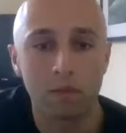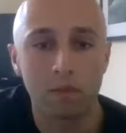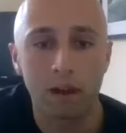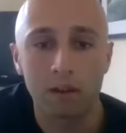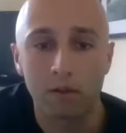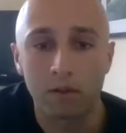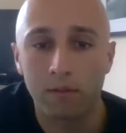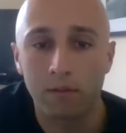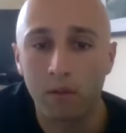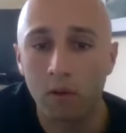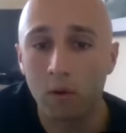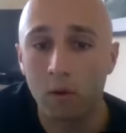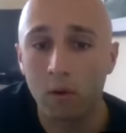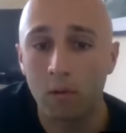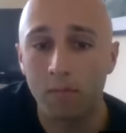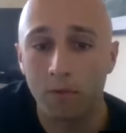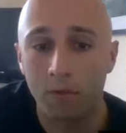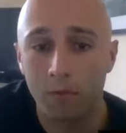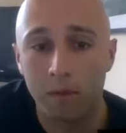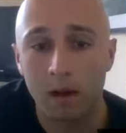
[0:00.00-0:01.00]
And to follow
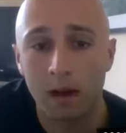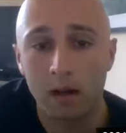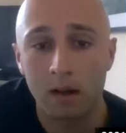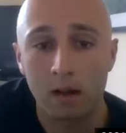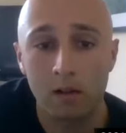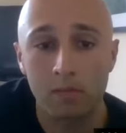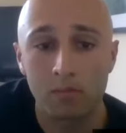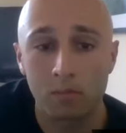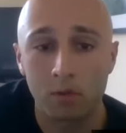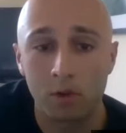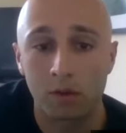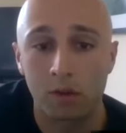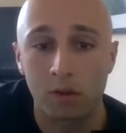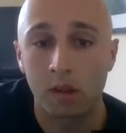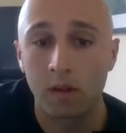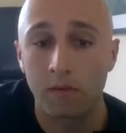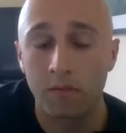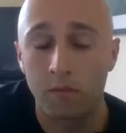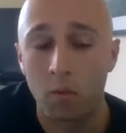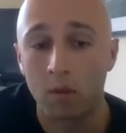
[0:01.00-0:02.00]
on from that, just
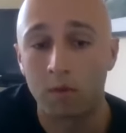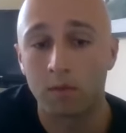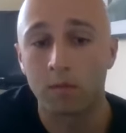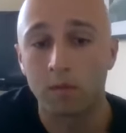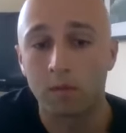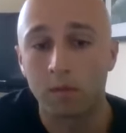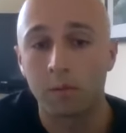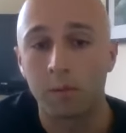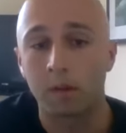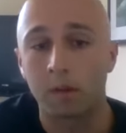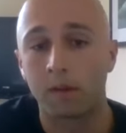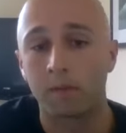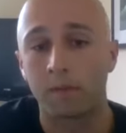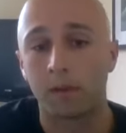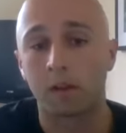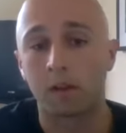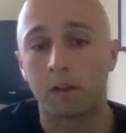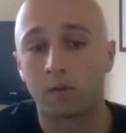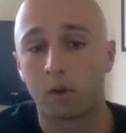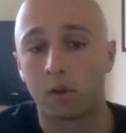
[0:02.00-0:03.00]
to give one
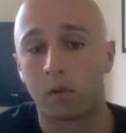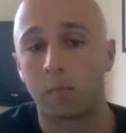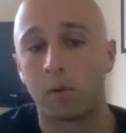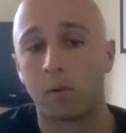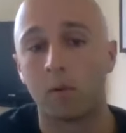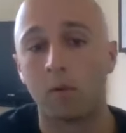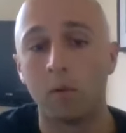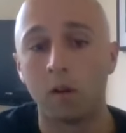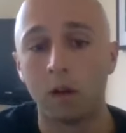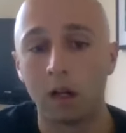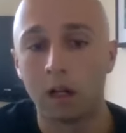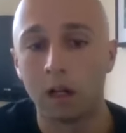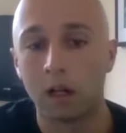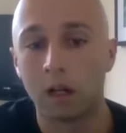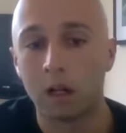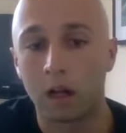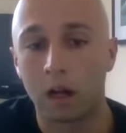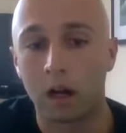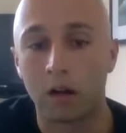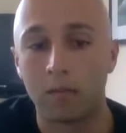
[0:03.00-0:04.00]
specific example,
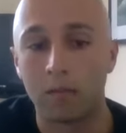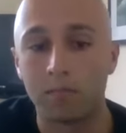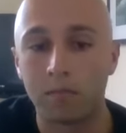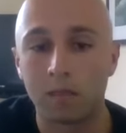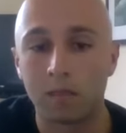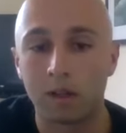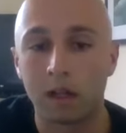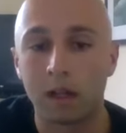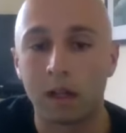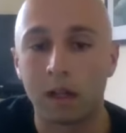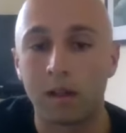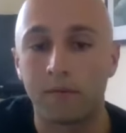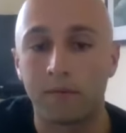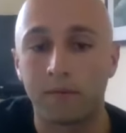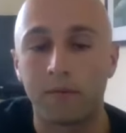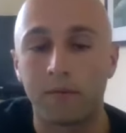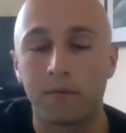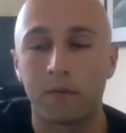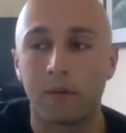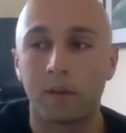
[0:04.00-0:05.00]

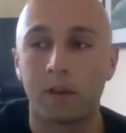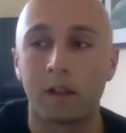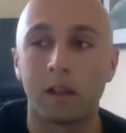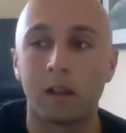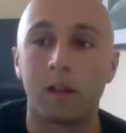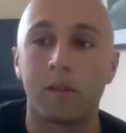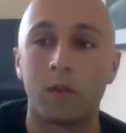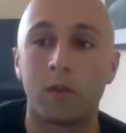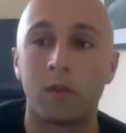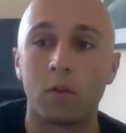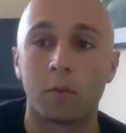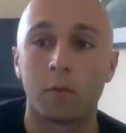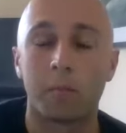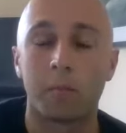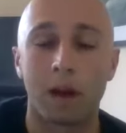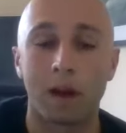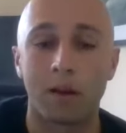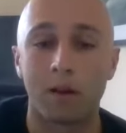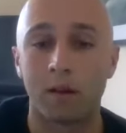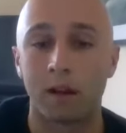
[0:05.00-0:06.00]
if you were a
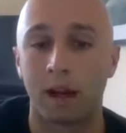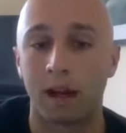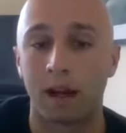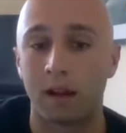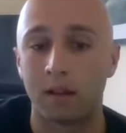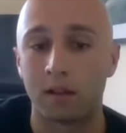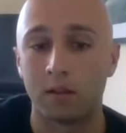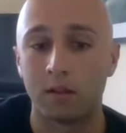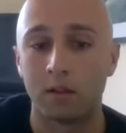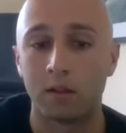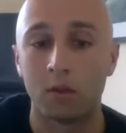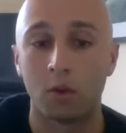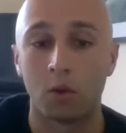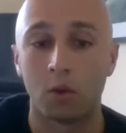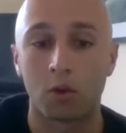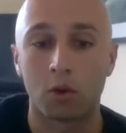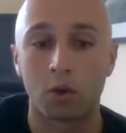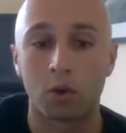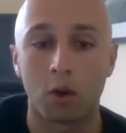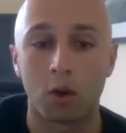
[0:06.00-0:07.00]
parent and
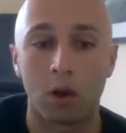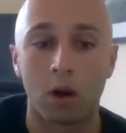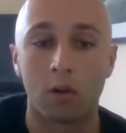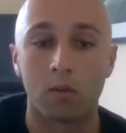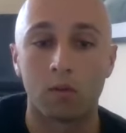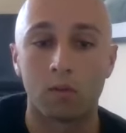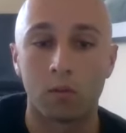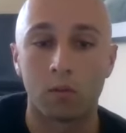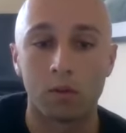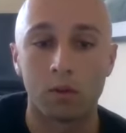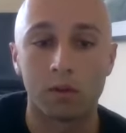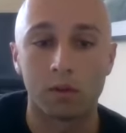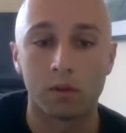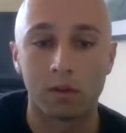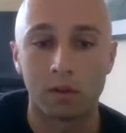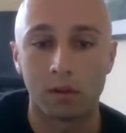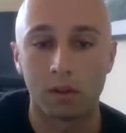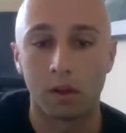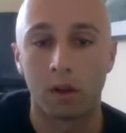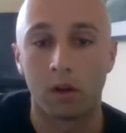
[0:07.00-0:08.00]
your child
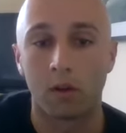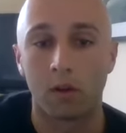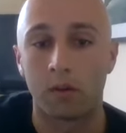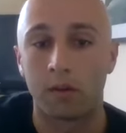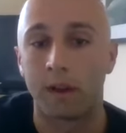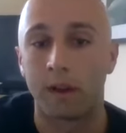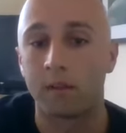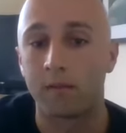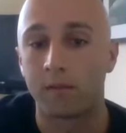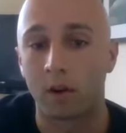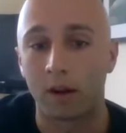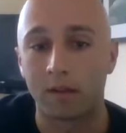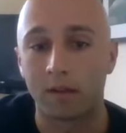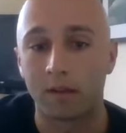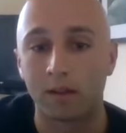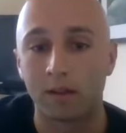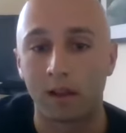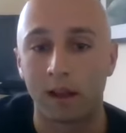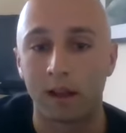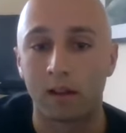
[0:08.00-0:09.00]
was, on their
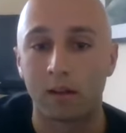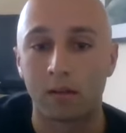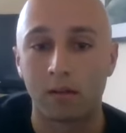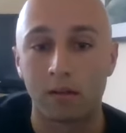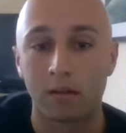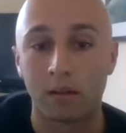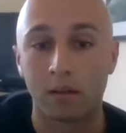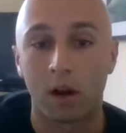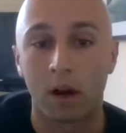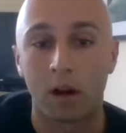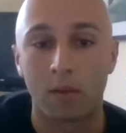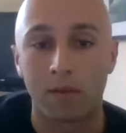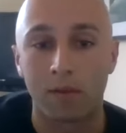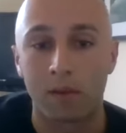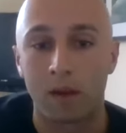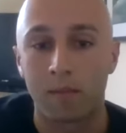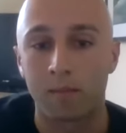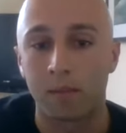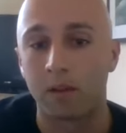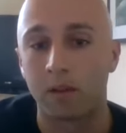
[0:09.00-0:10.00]
devices late at night,
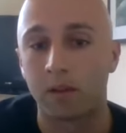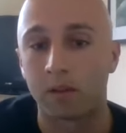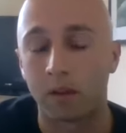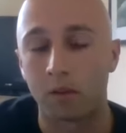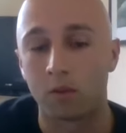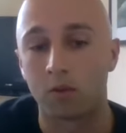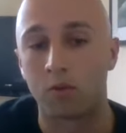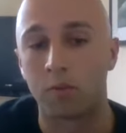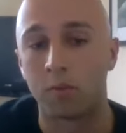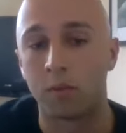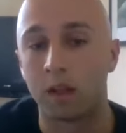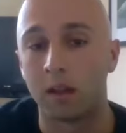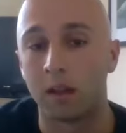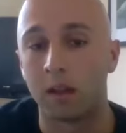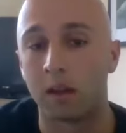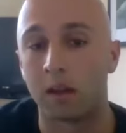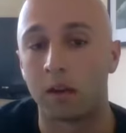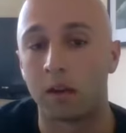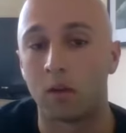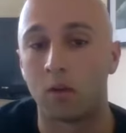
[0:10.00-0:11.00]
whether that be social
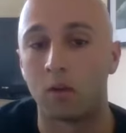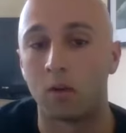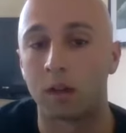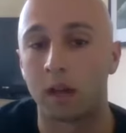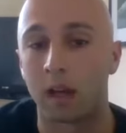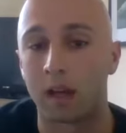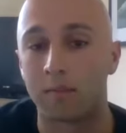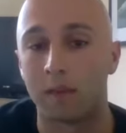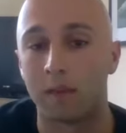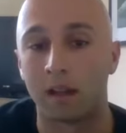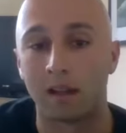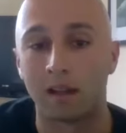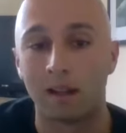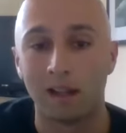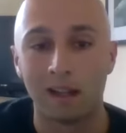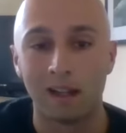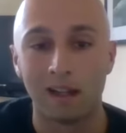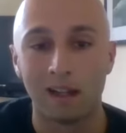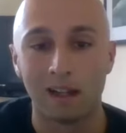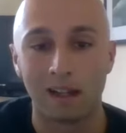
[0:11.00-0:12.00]
media or gaming,
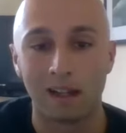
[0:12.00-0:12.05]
